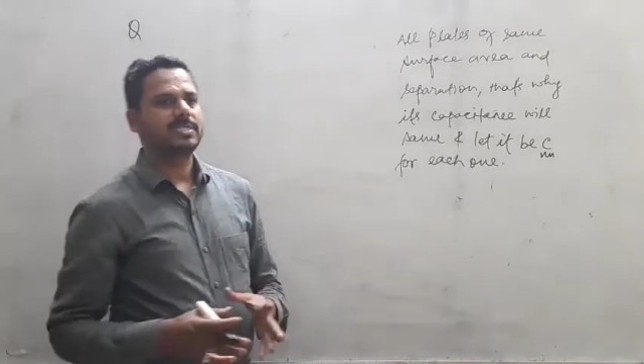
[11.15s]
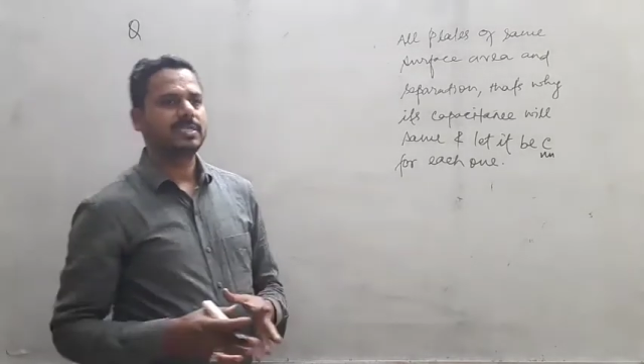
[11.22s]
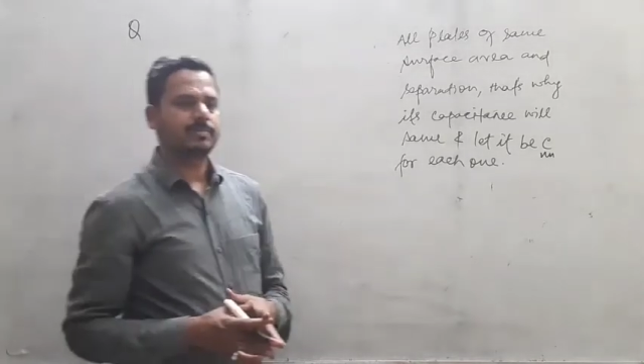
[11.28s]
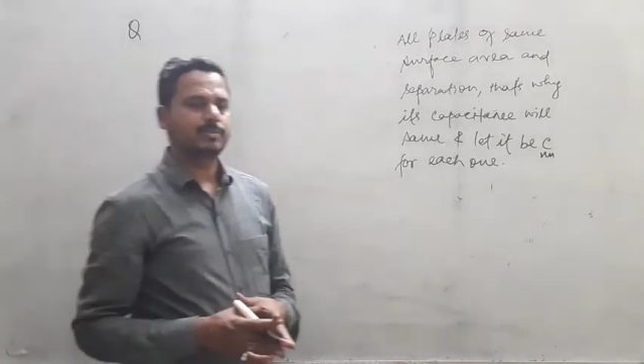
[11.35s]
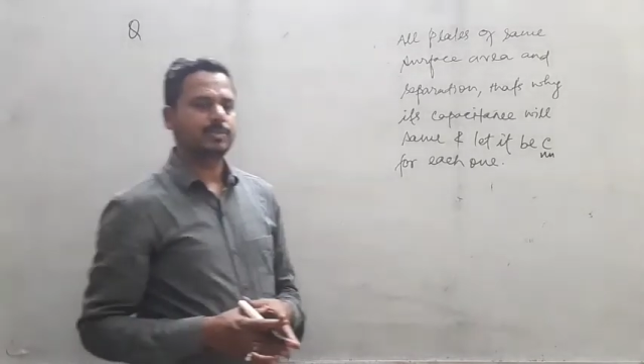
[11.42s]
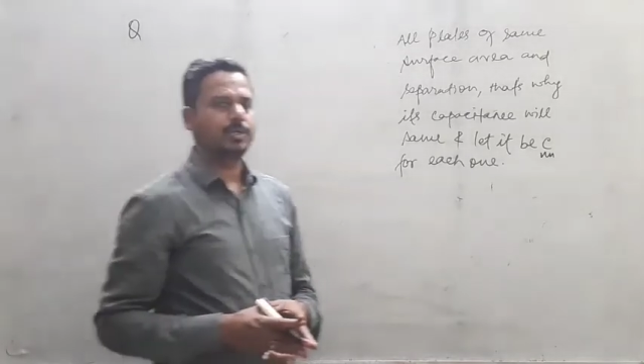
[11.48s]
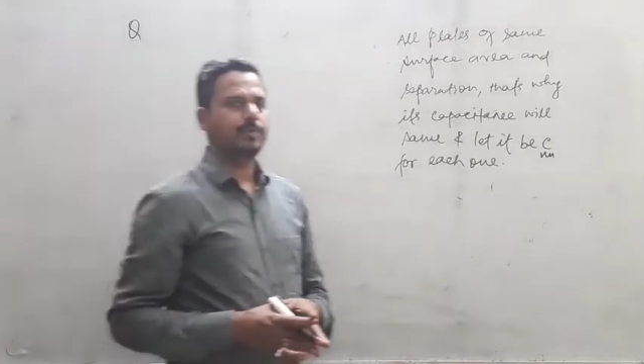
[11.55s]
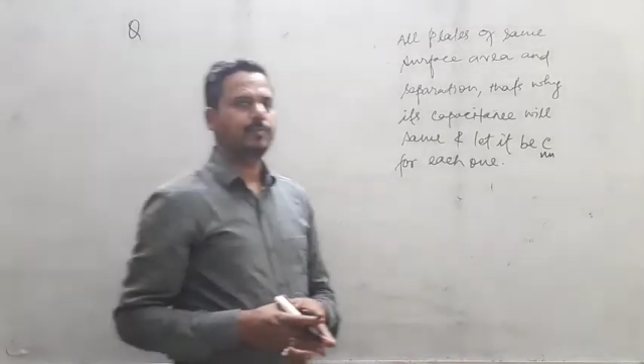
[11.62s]

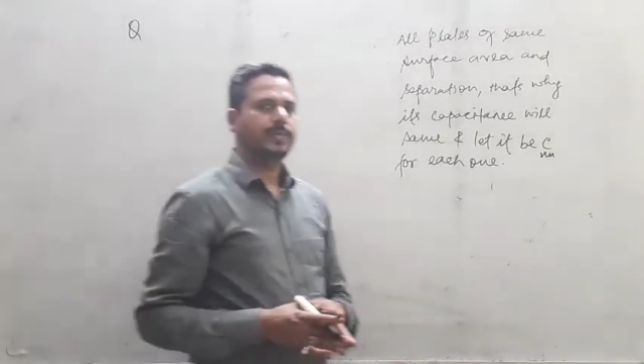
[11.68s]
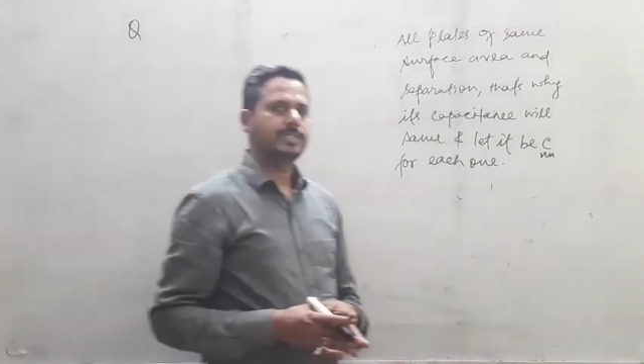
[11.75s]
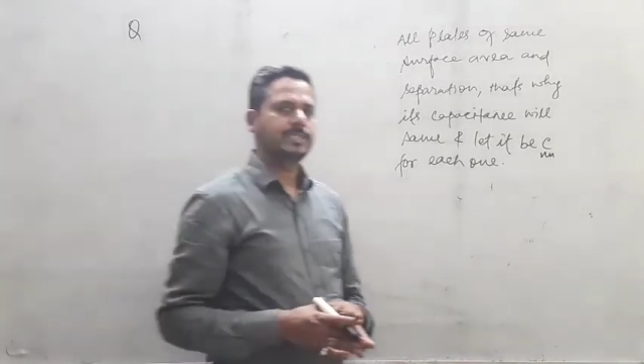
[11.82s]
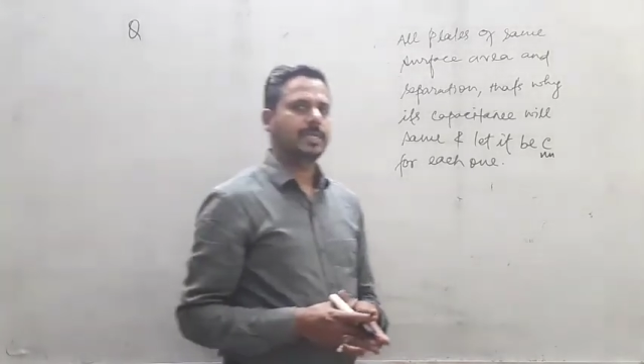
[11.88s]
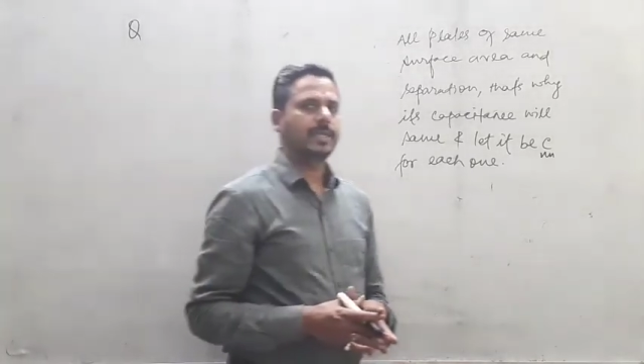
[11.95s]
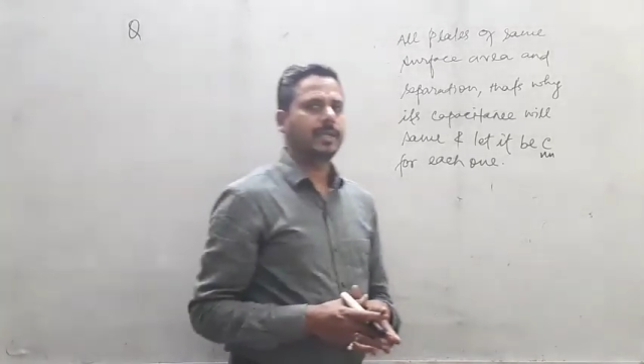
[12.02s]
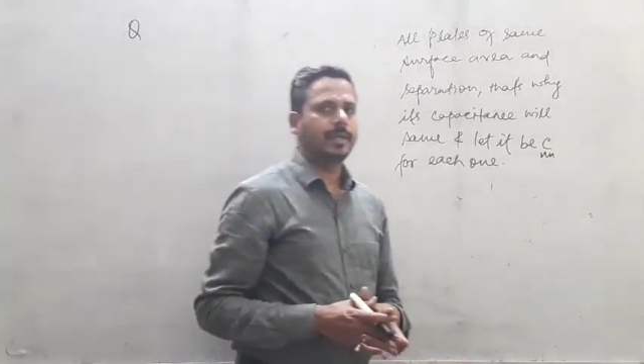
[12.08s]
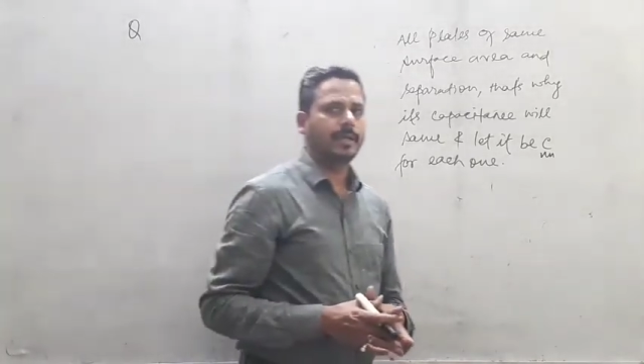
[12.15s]
same surface
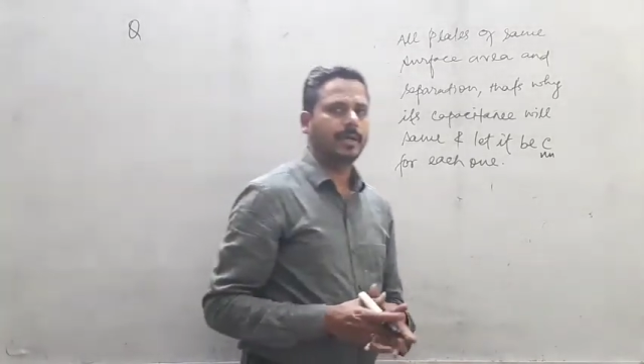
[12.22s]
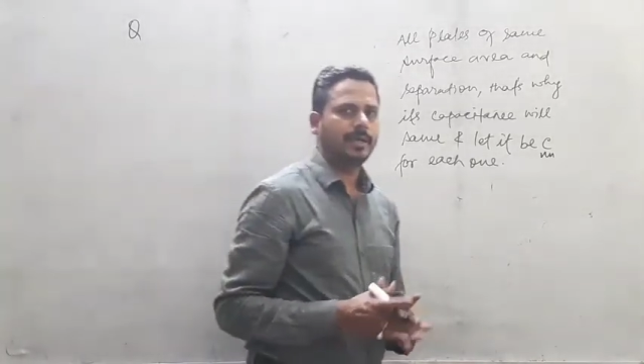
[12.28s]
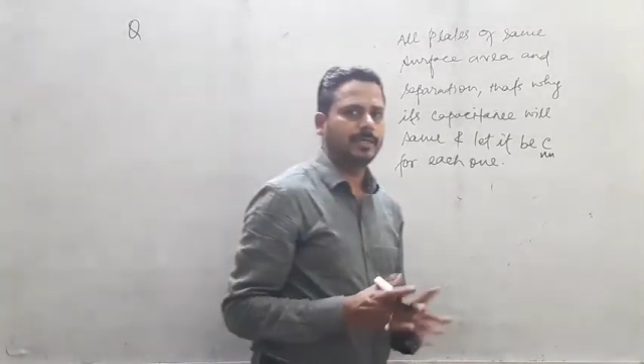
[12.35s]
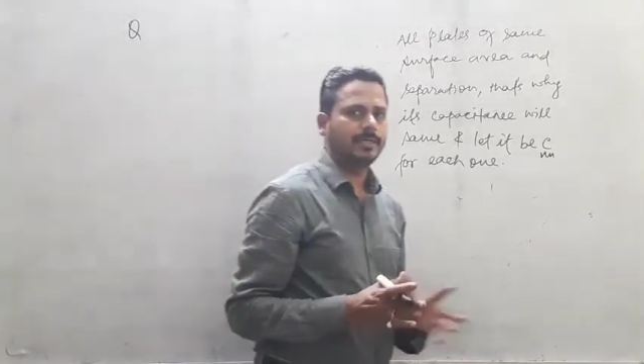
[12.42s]
area